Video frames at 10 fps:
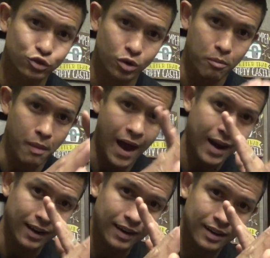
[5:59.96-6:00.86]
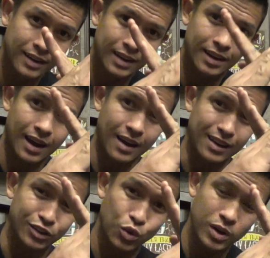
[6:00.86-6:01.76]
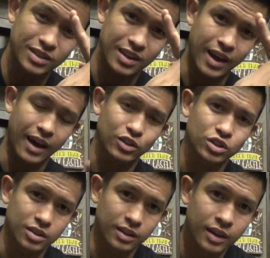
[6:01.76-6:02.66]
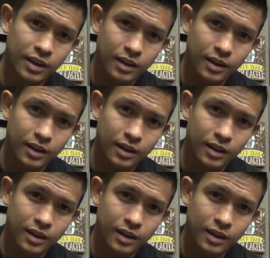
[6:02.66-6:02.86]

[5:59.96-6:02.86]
dramatic kind of twisting action